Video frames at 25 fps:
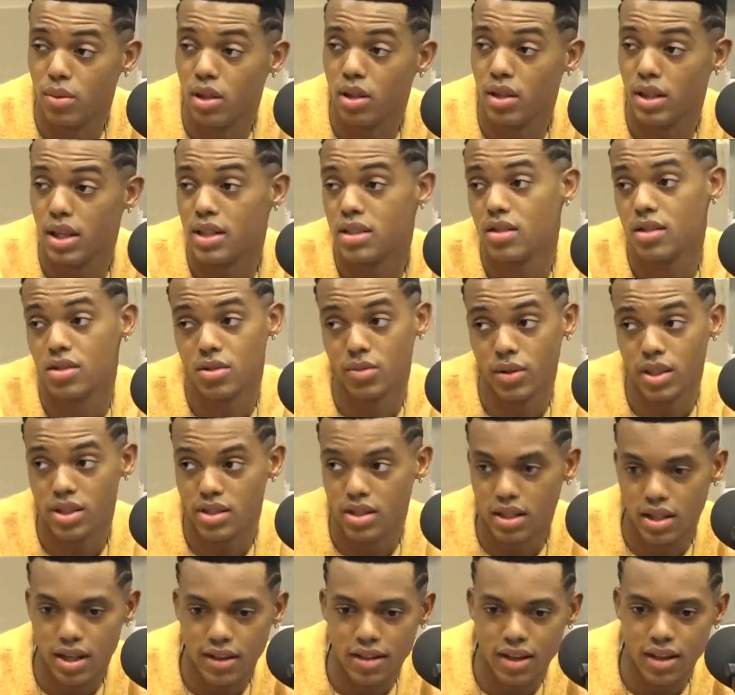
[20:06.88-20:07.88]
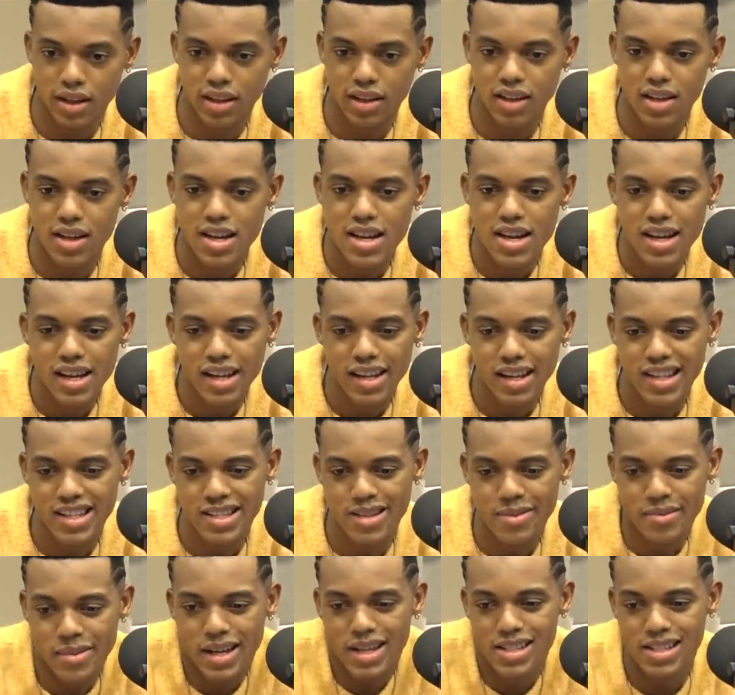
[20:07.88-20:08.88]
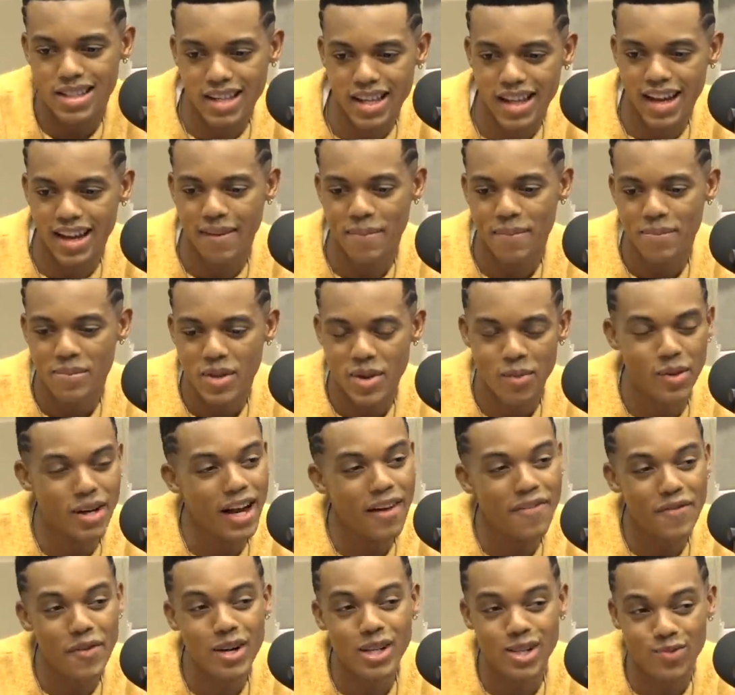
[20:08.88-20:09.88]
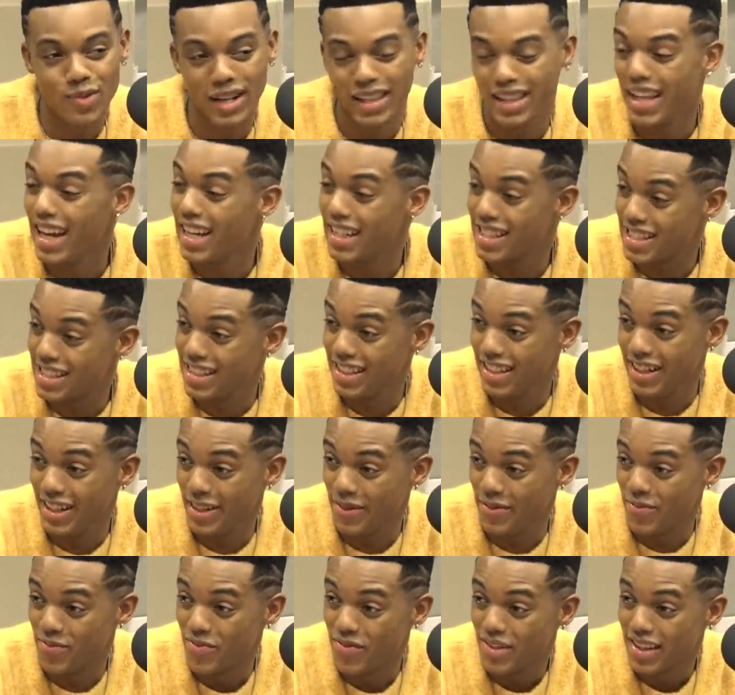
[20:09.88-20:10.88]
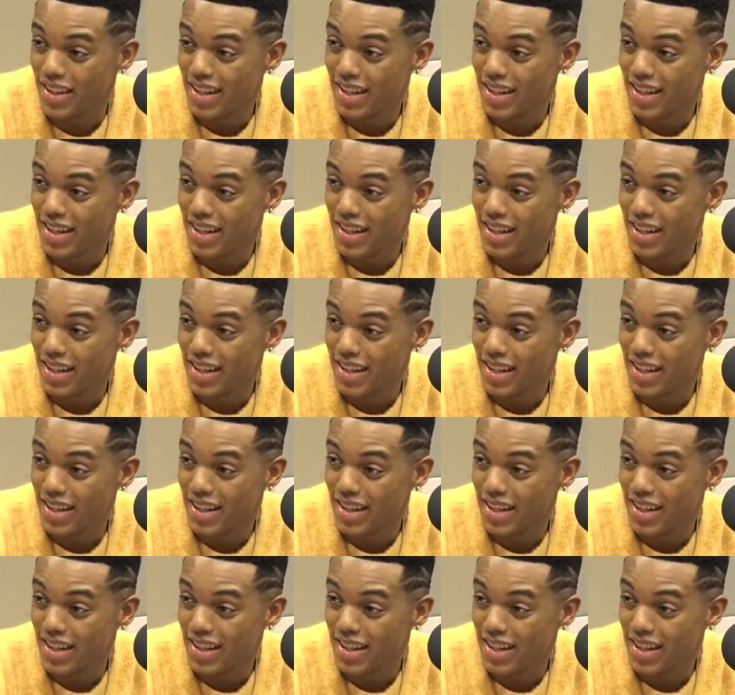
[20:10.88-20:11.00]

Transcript: Will in that situation. I think it's amazing that when I first read that scene,